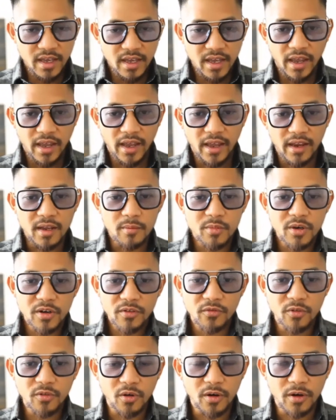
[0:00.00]
And number
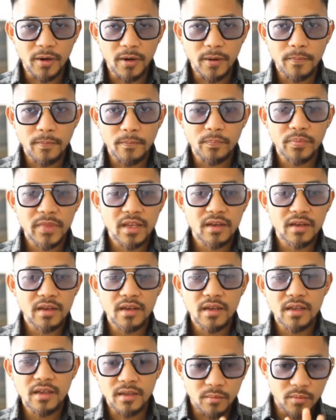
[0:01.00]
4.
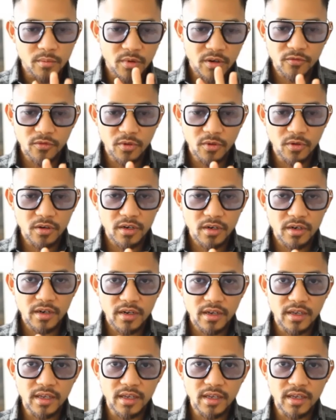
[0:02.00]
Number 4